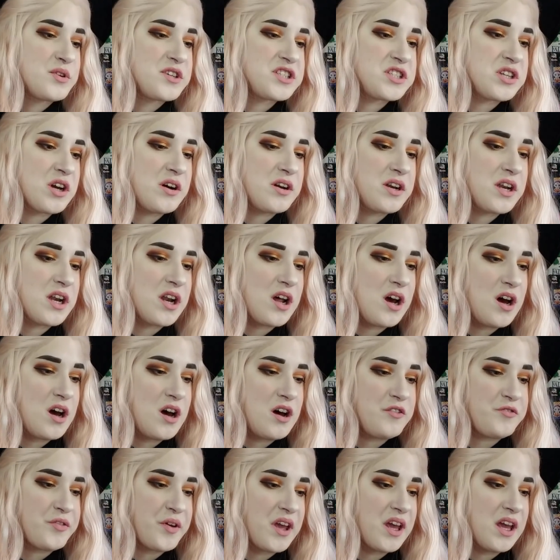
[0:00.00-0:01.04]
started
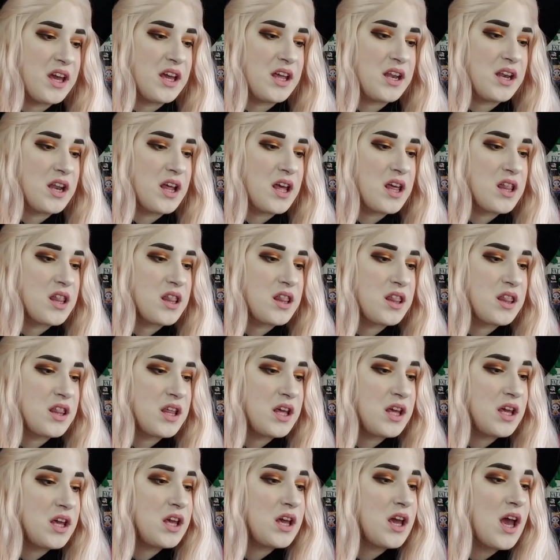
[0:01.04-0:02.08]
off in
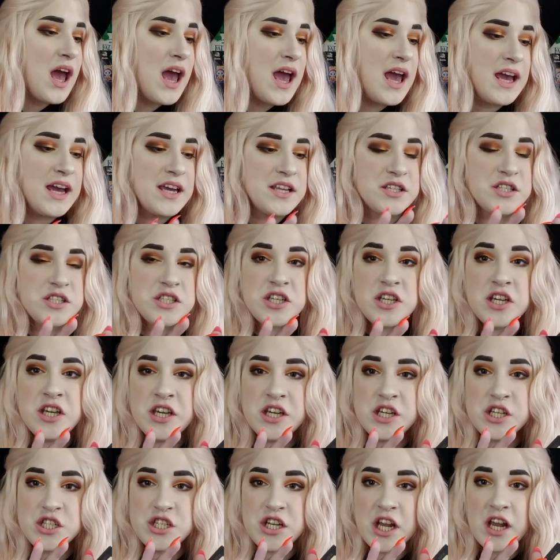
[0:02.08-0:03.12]
the
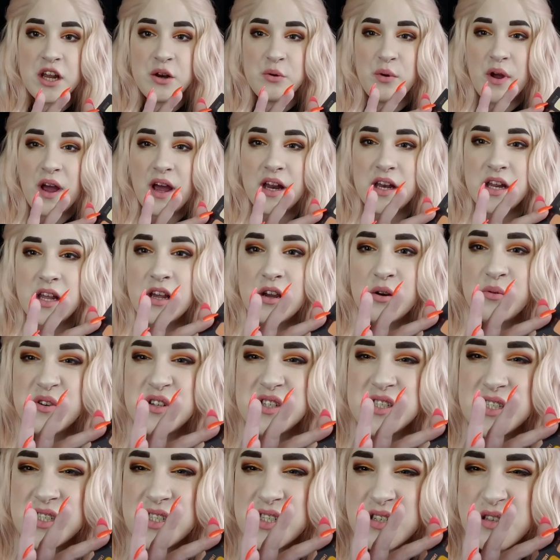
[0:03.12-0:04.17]
antique shade right here,
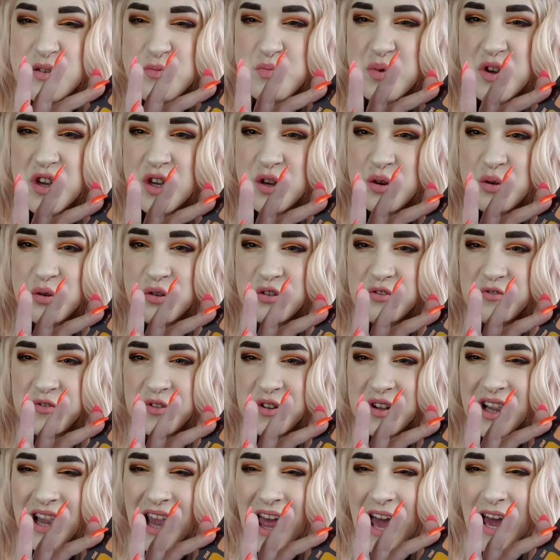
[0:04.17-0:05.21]
which is this
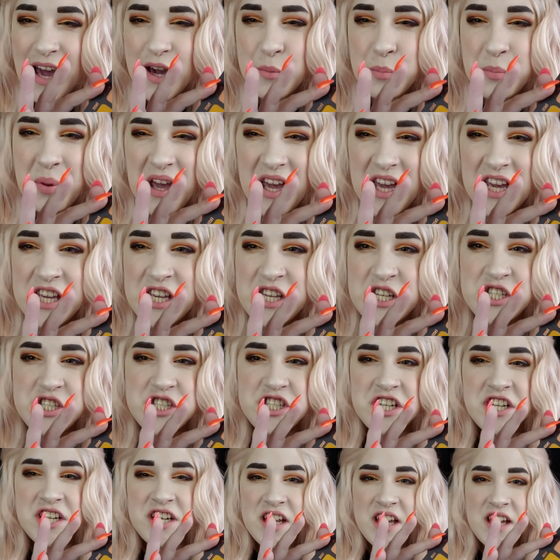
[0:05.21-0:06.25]
beautiful like
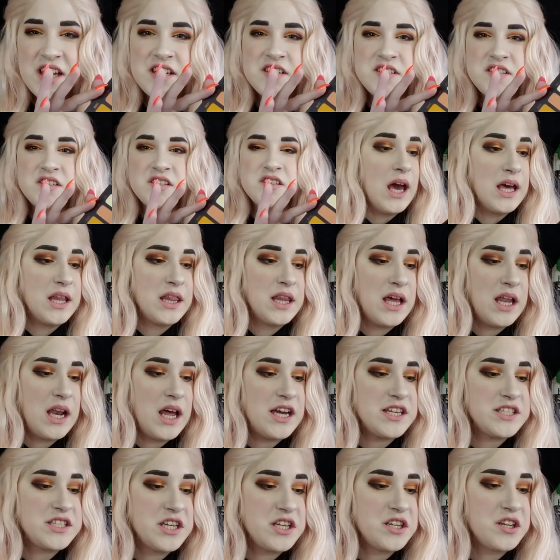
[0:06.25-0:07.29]
peachiness. And then
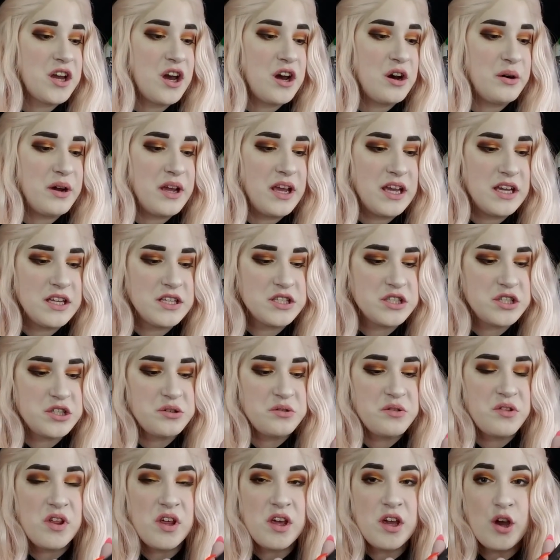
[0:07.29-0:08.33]
I did go
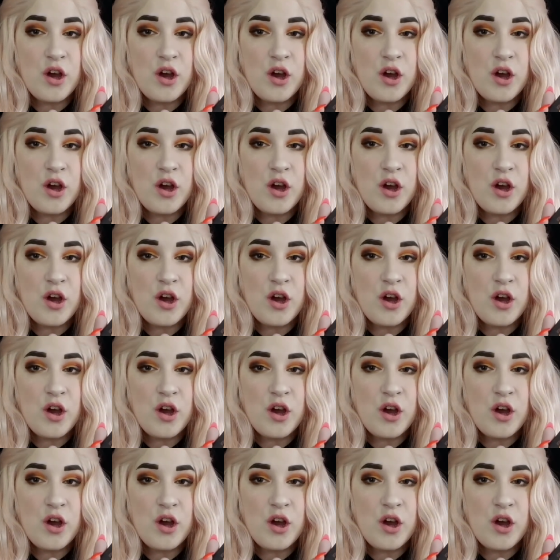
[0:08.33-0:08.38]
into the